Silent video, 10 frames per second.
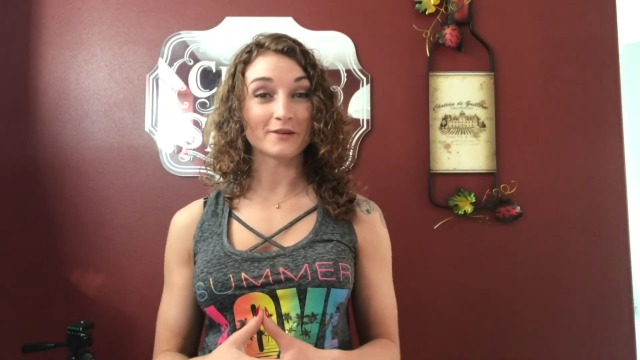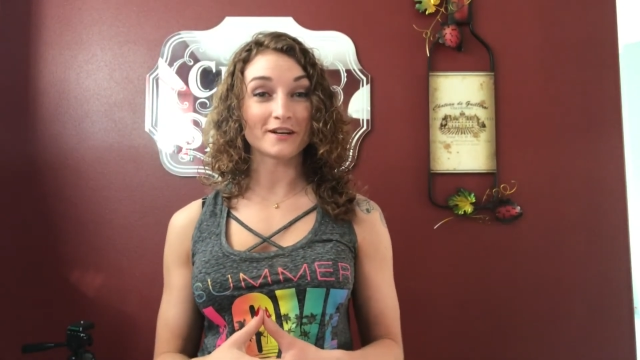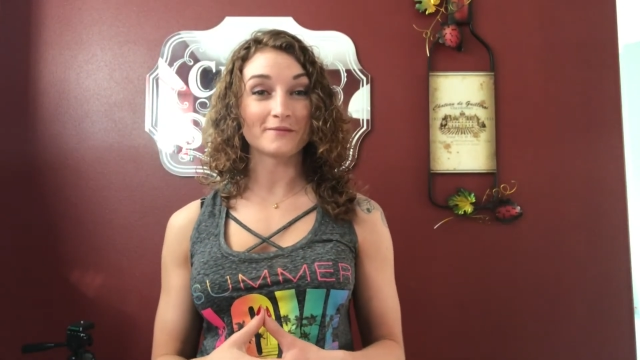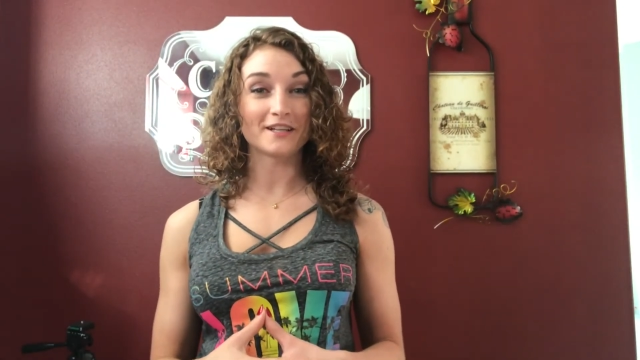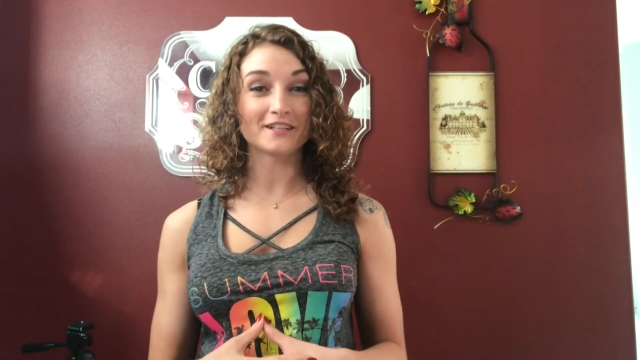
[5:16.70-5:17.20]

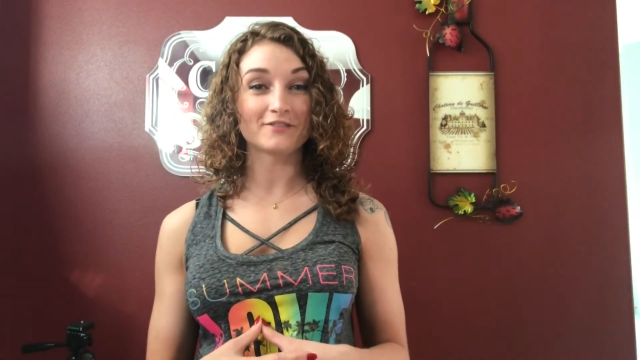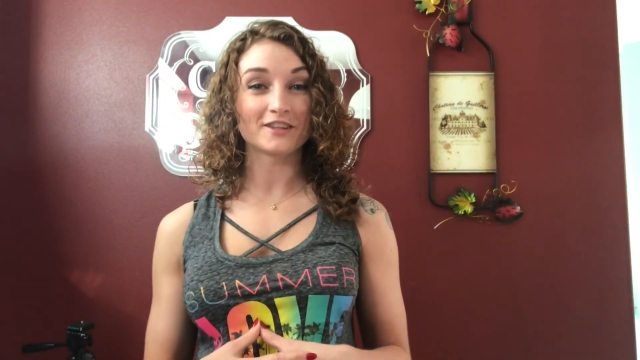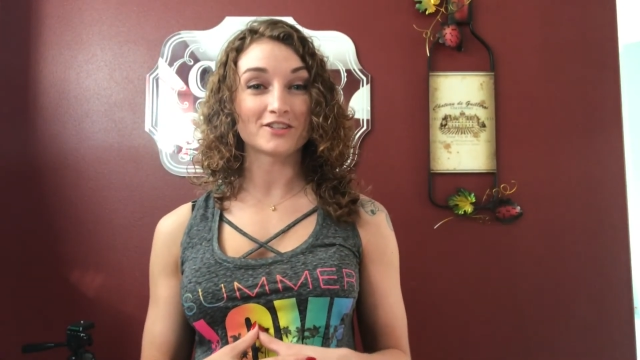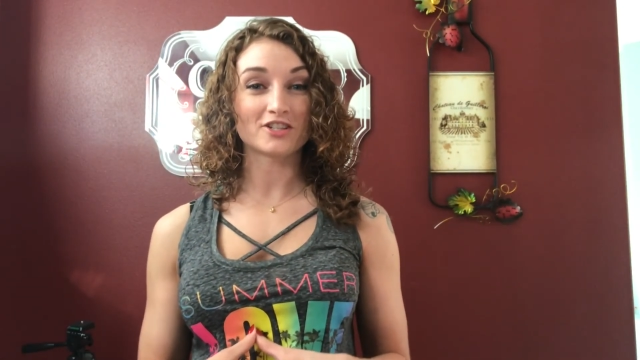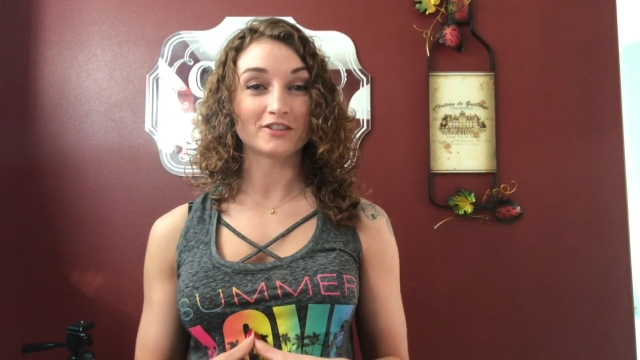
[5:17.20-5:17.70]
recommend giving
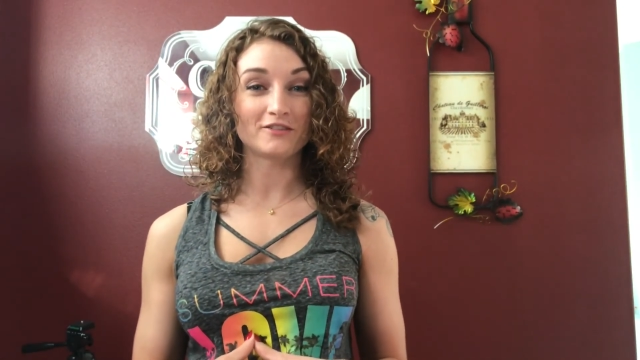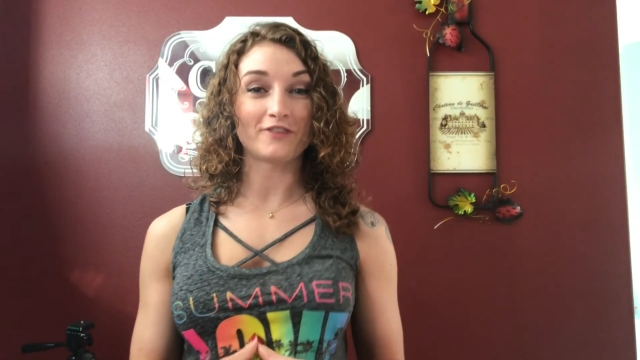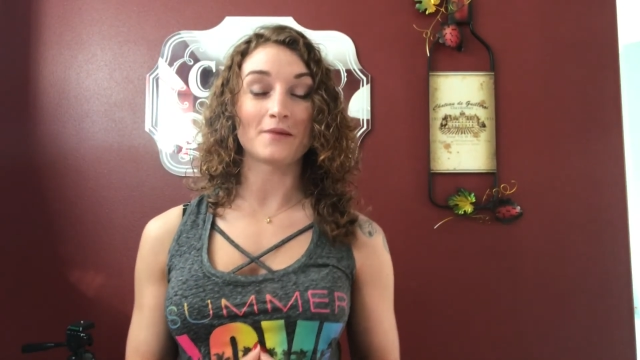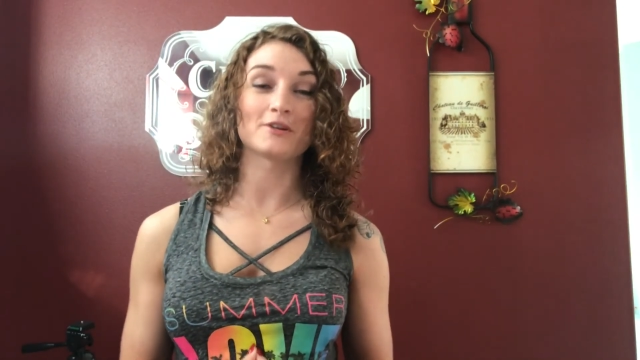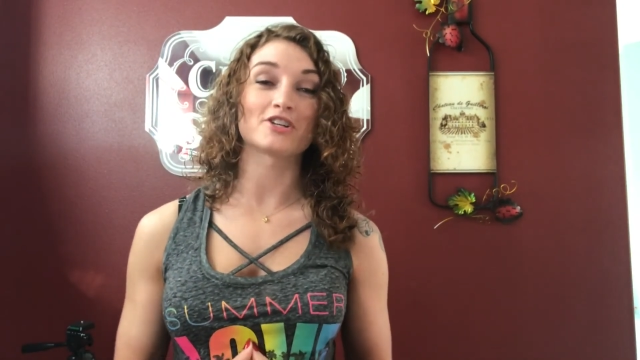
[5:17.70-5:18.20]
the shielded
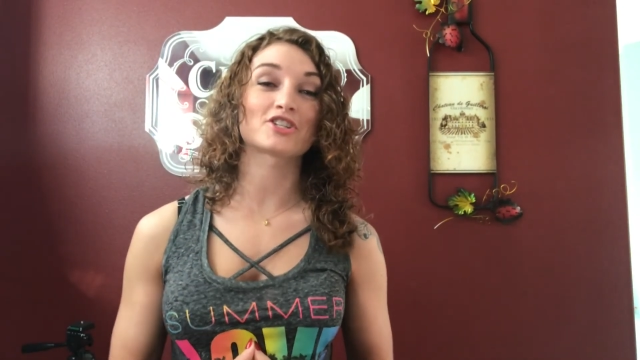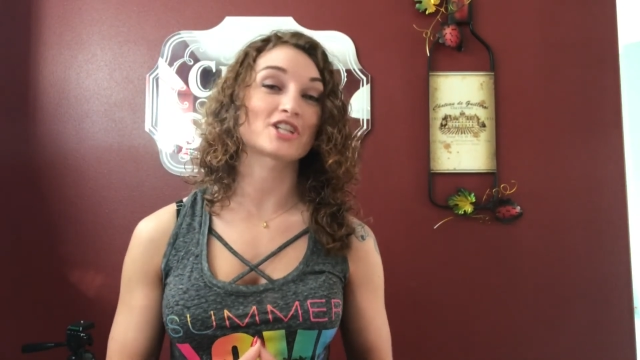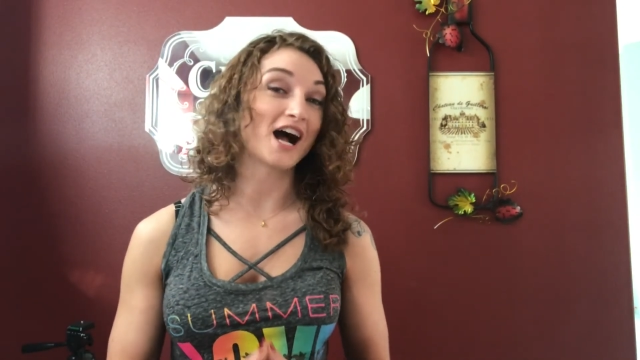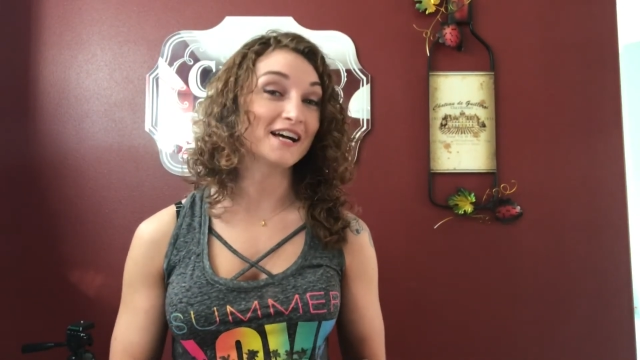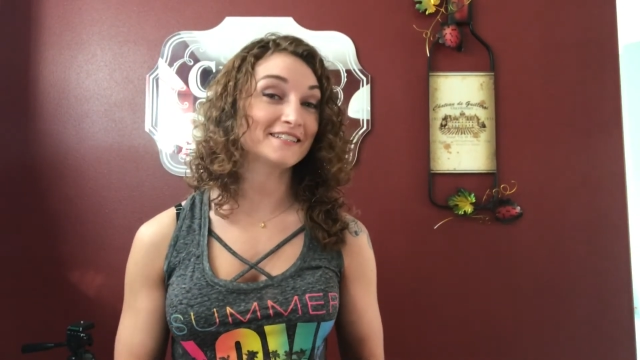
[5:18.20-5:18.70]
fiber a
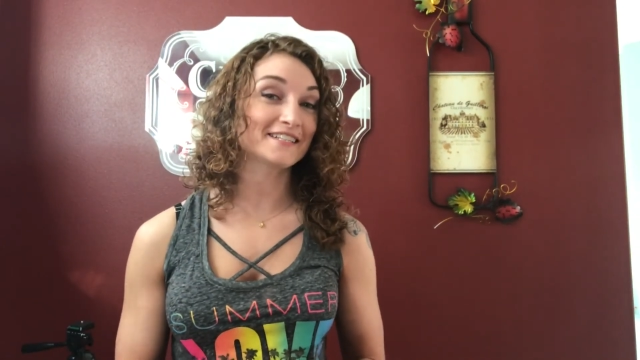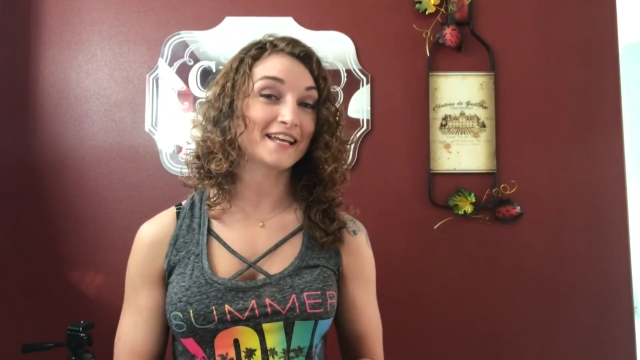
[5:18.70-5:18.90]
shot,